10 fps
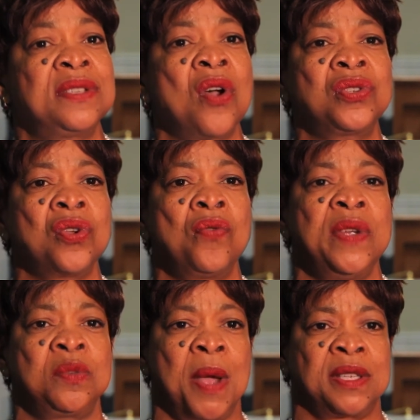it's also a
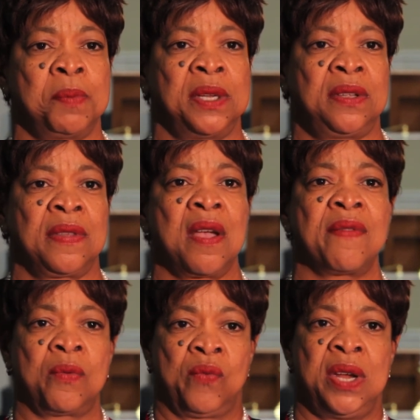responsibility of the
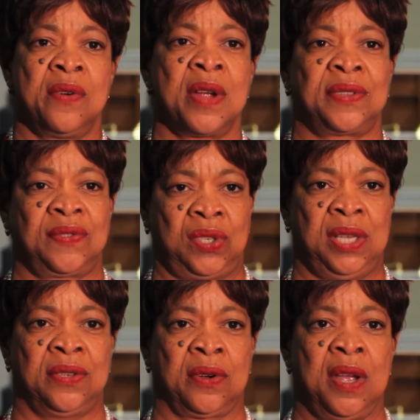government. Render unto
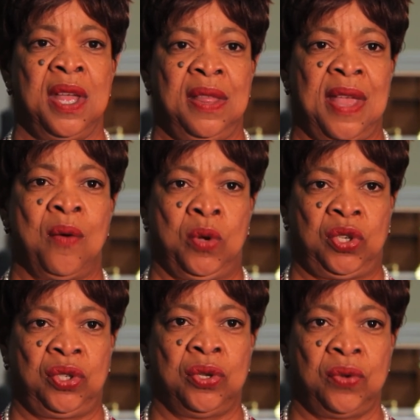Caesar that
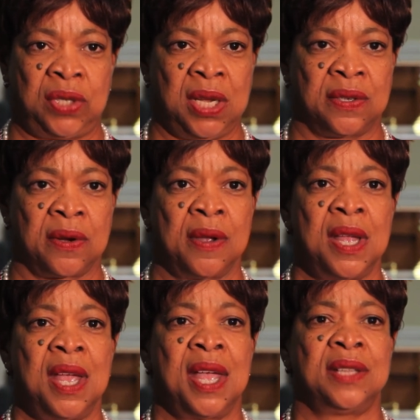which is due Caesar.
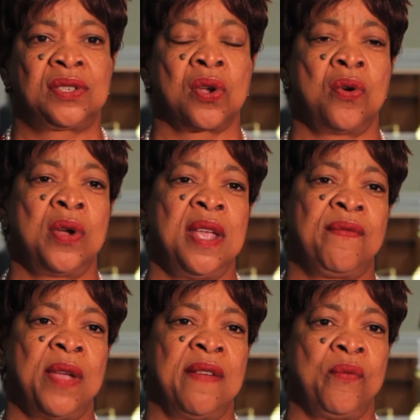And so
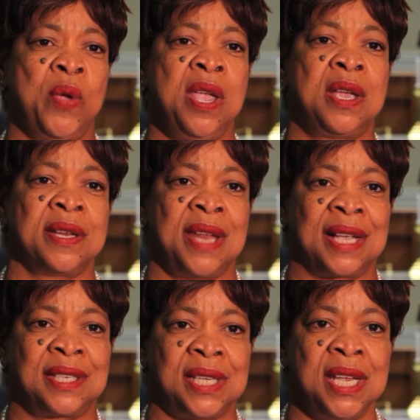if we
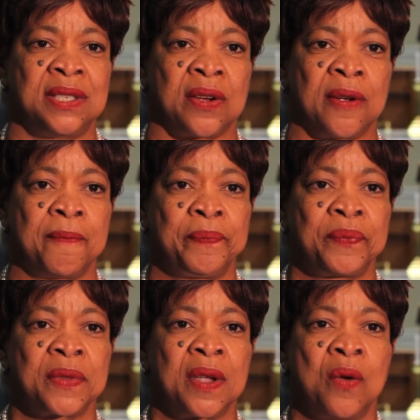connect Caesar
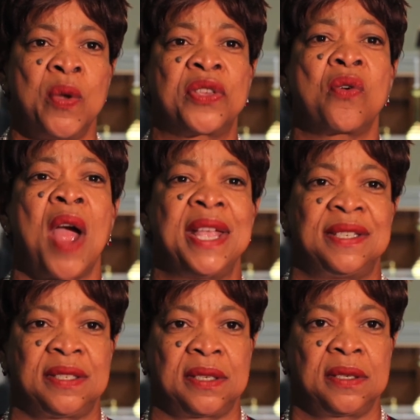with
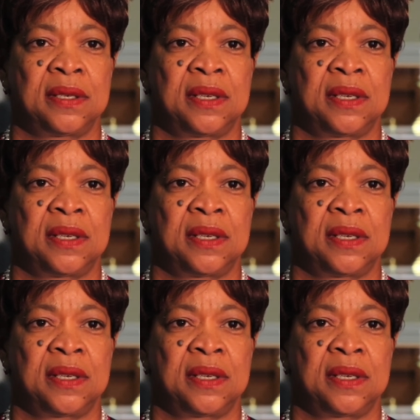Christ